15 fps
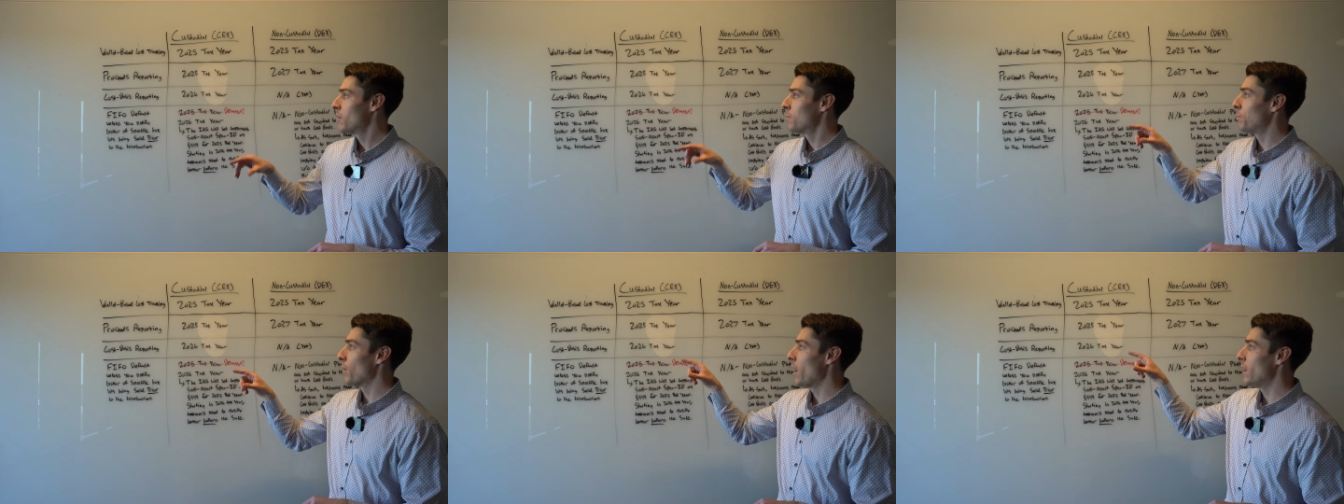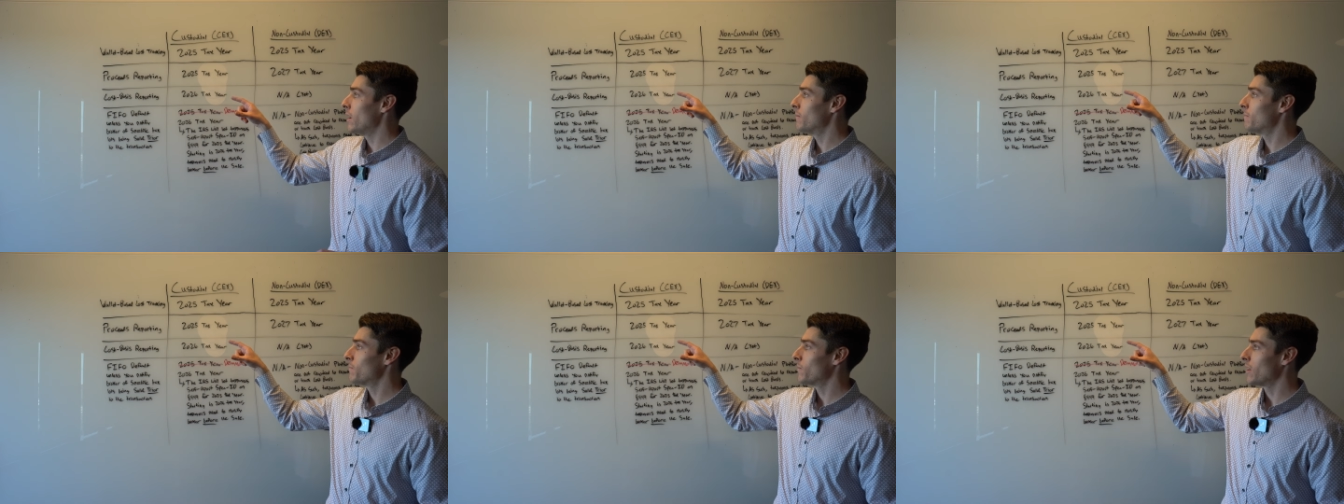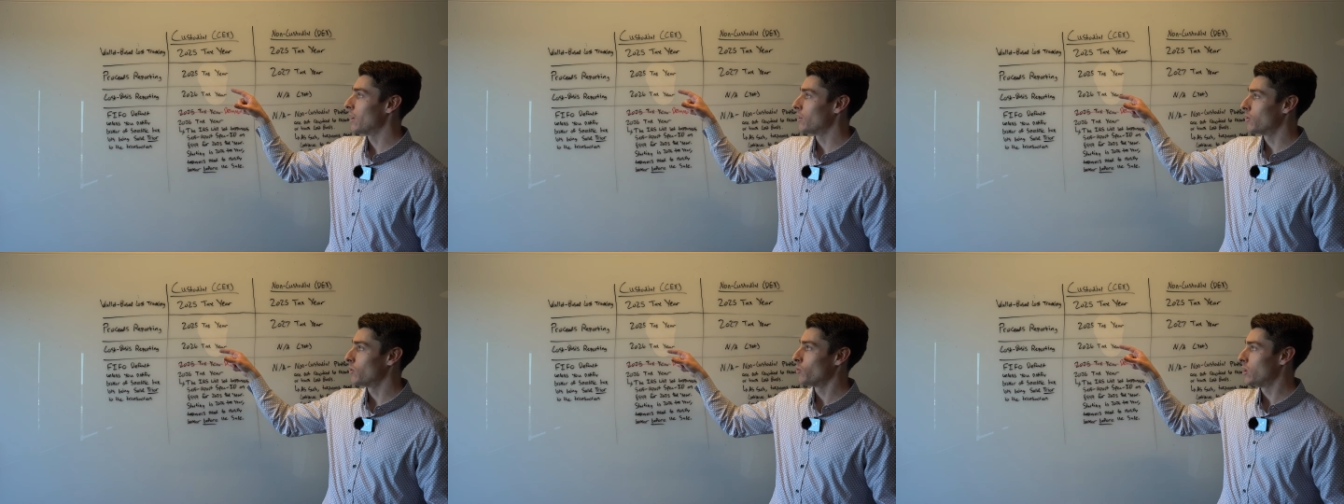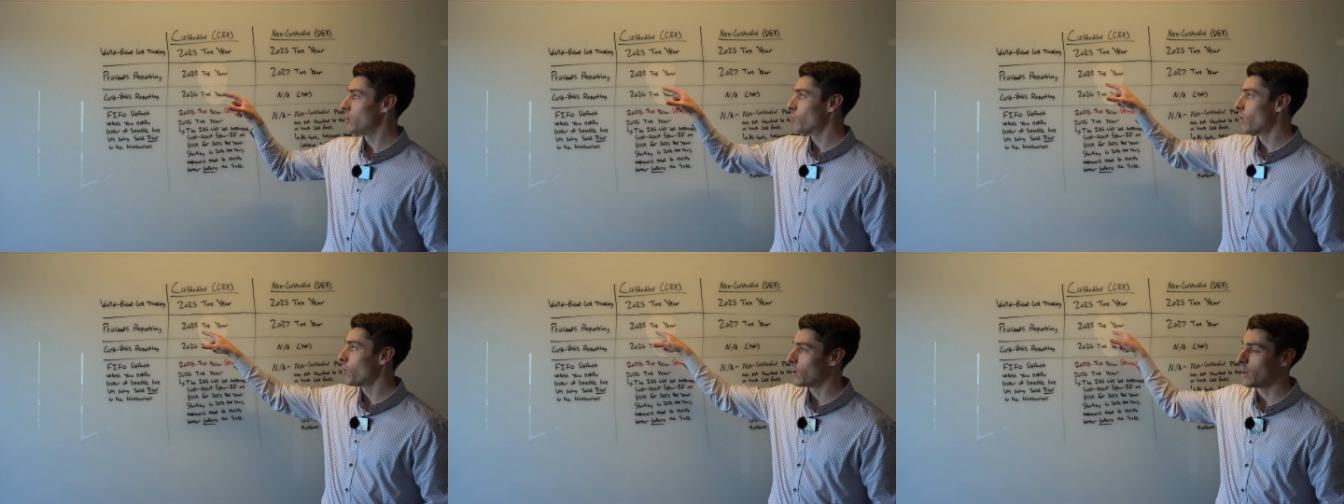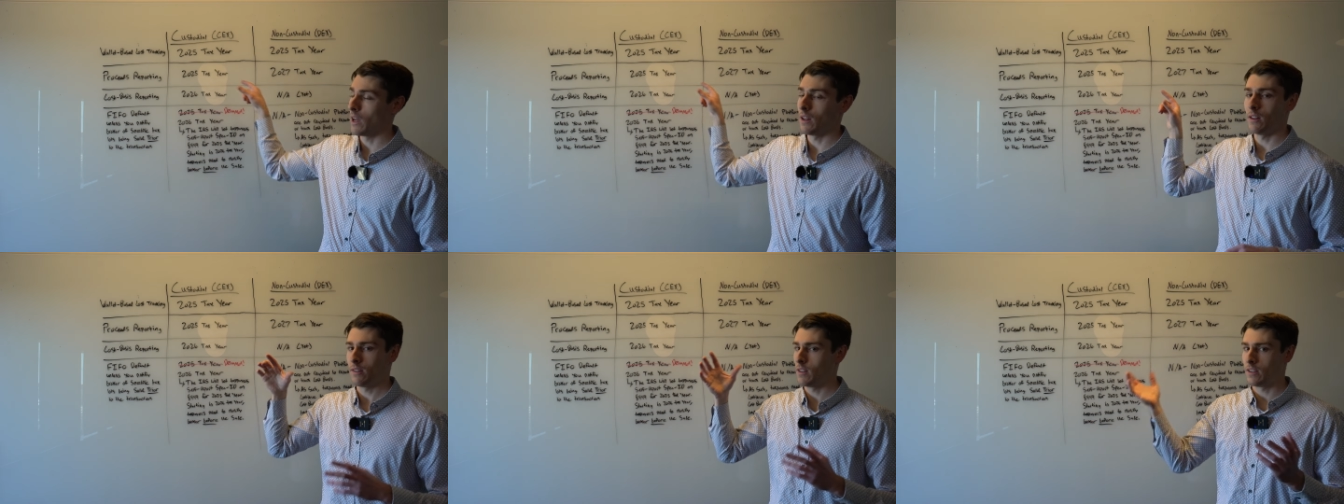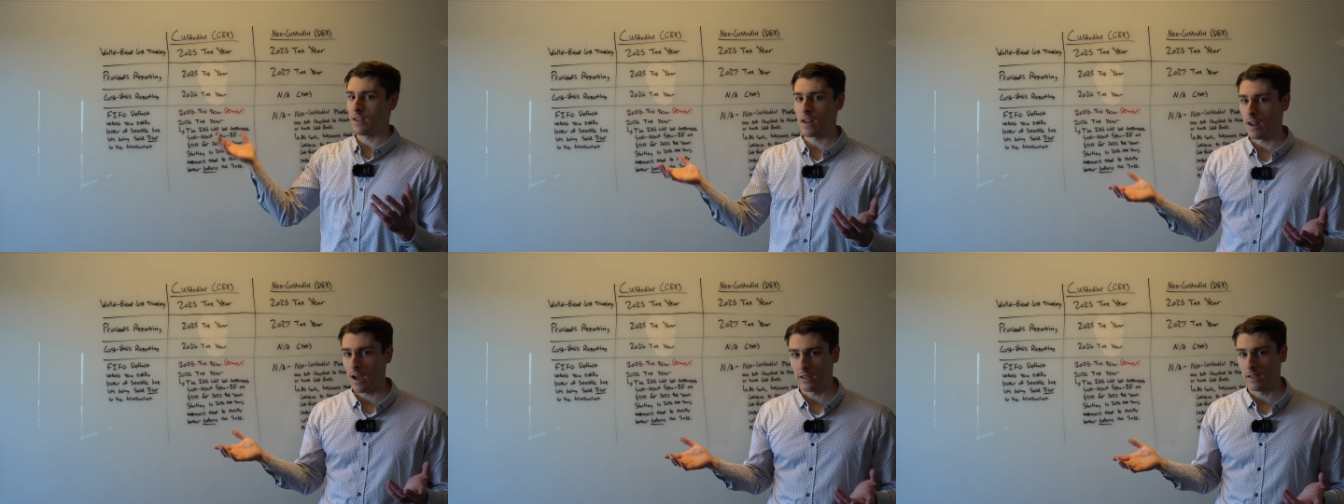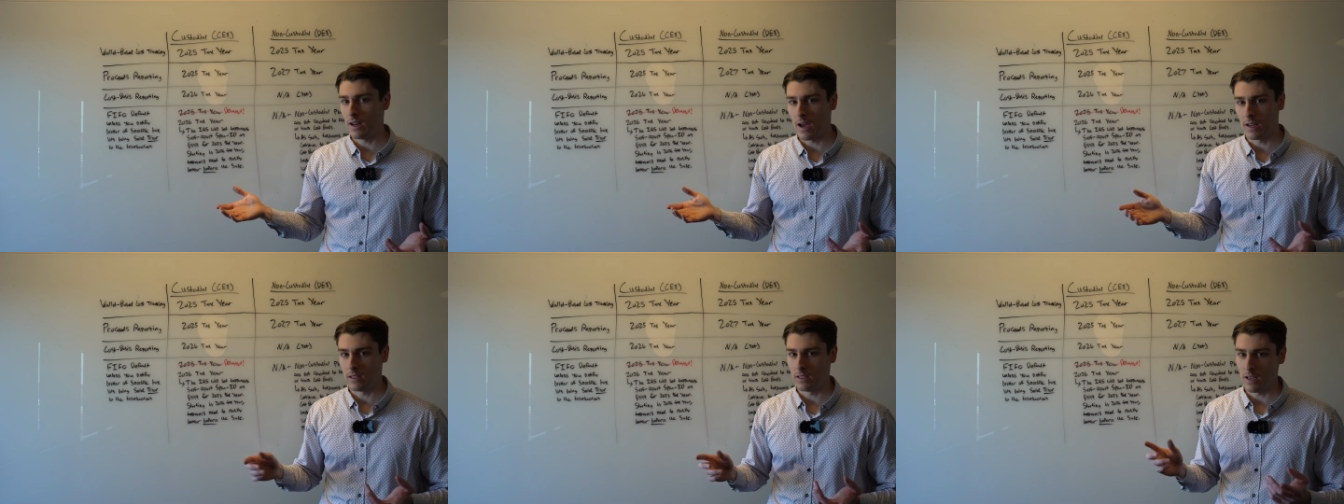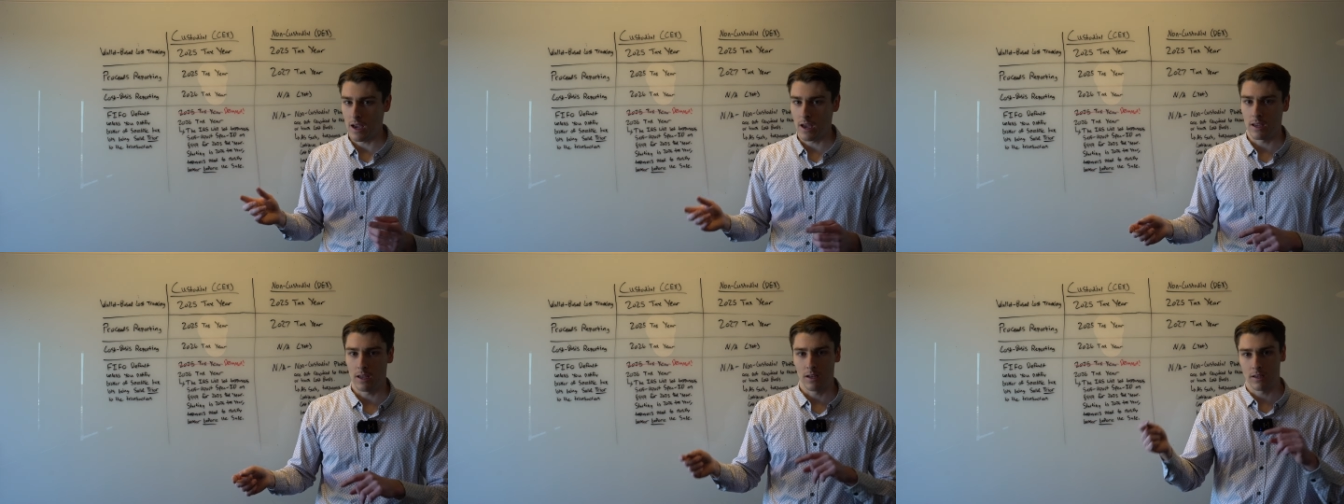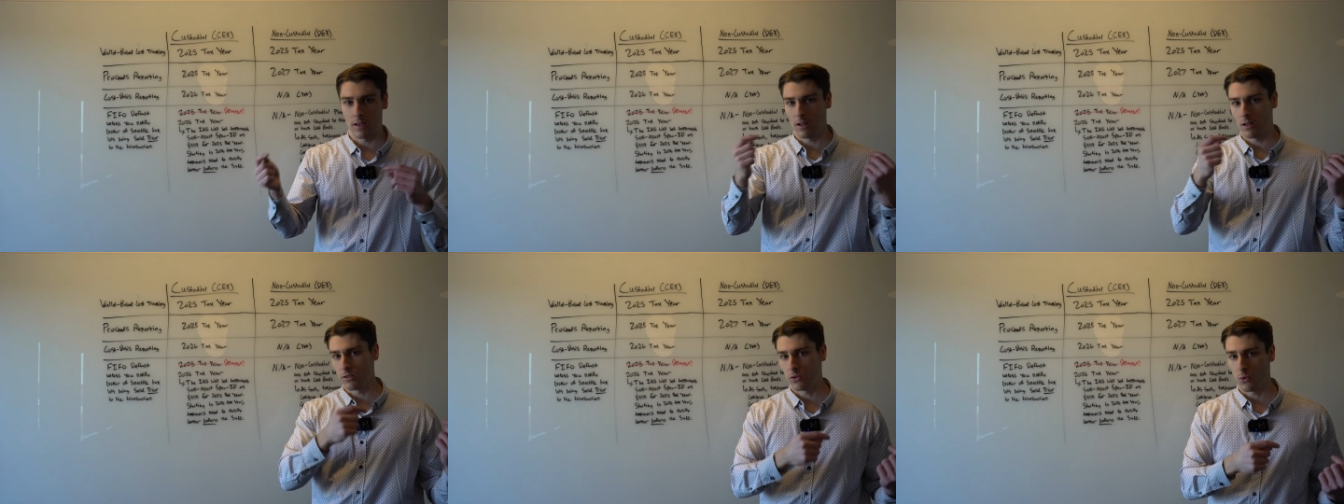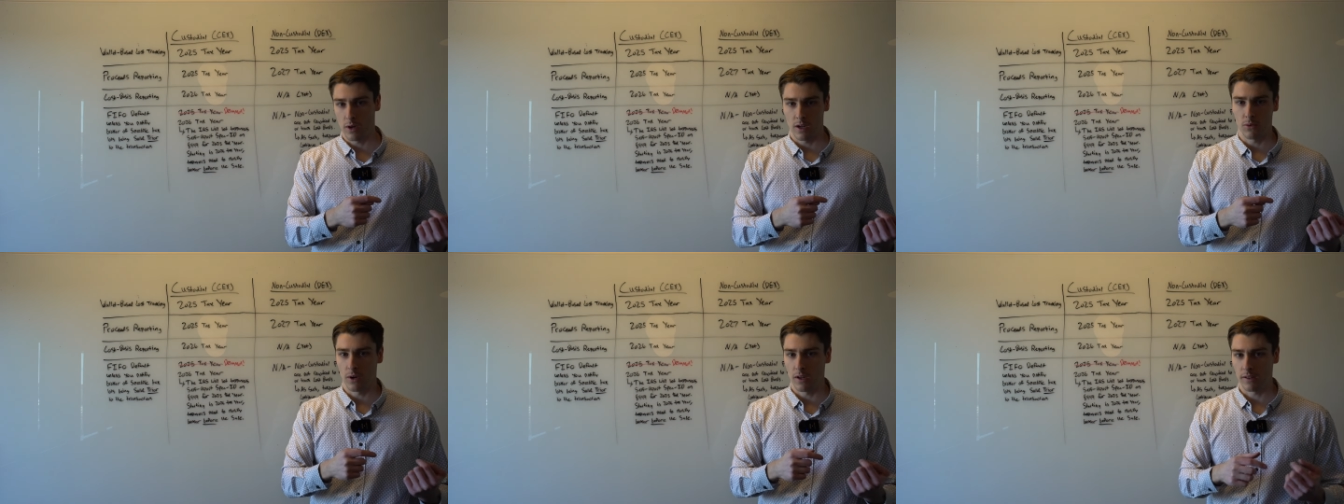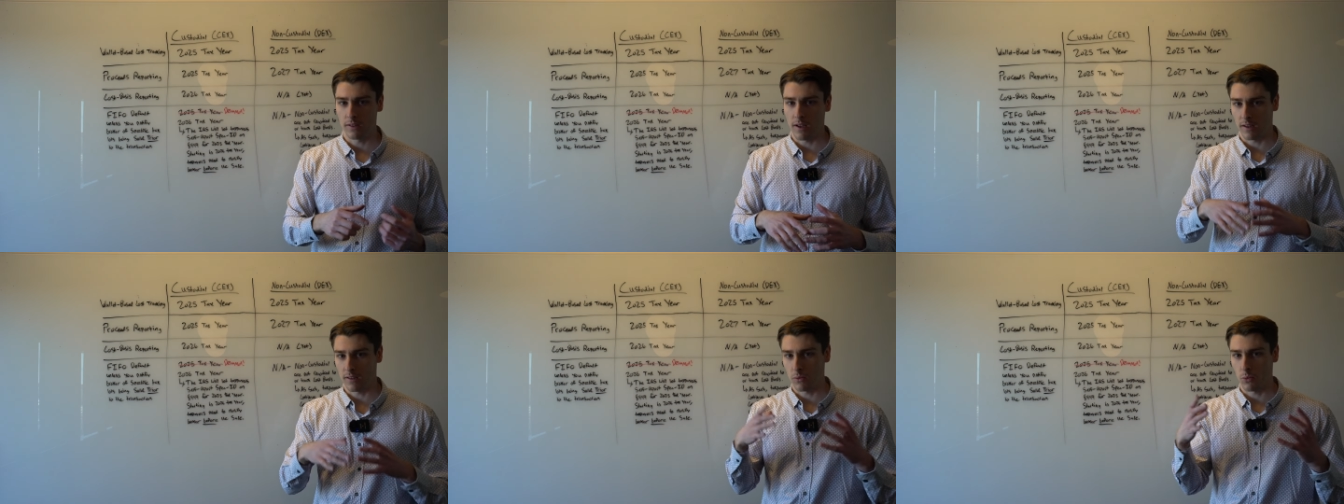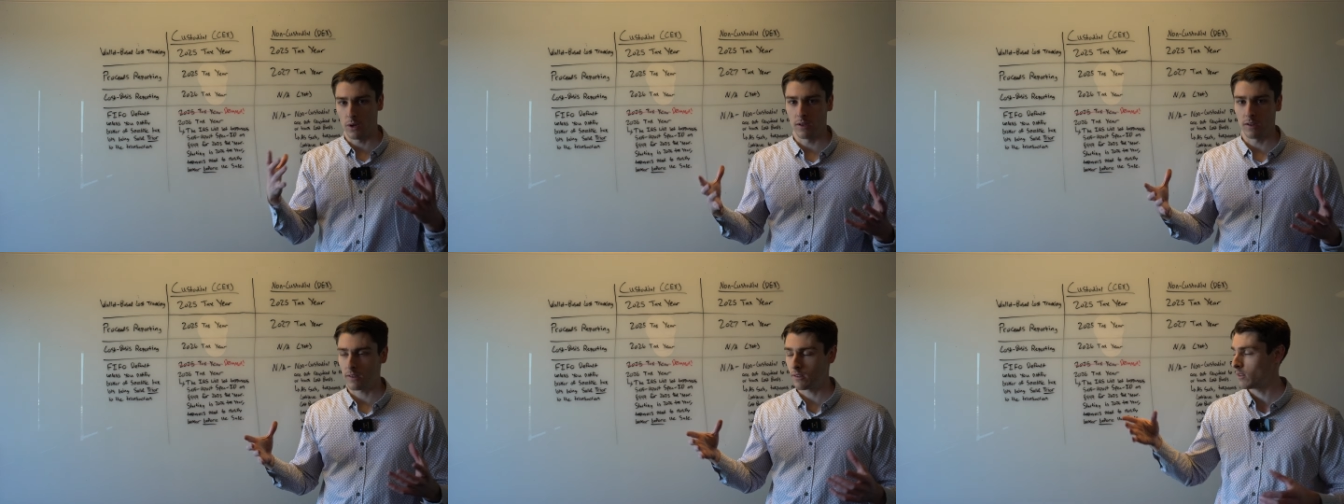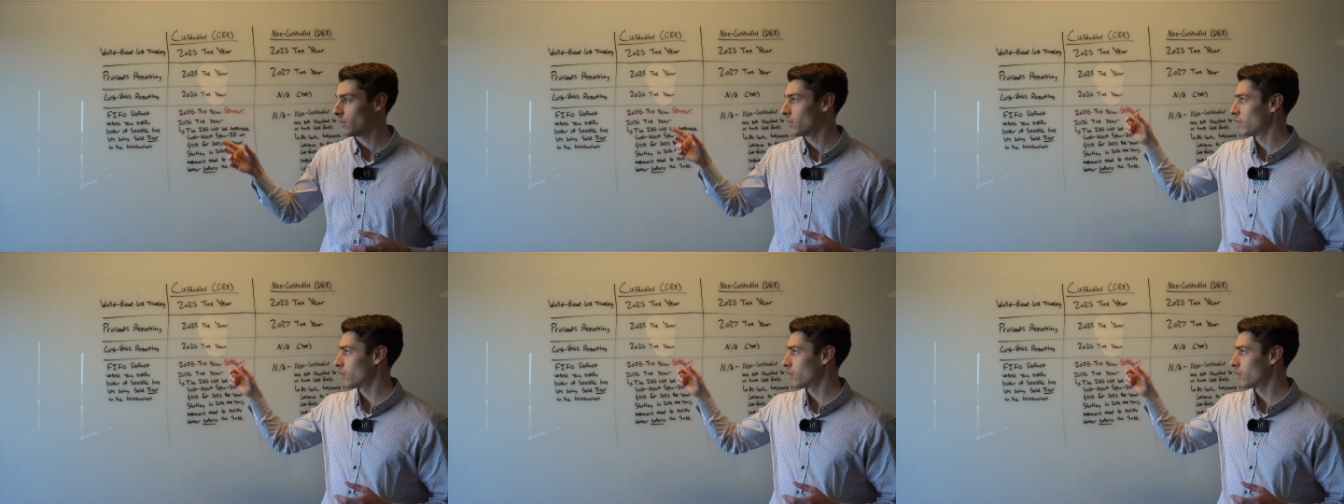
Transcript: but you won't get the 1099 DA until 2026 once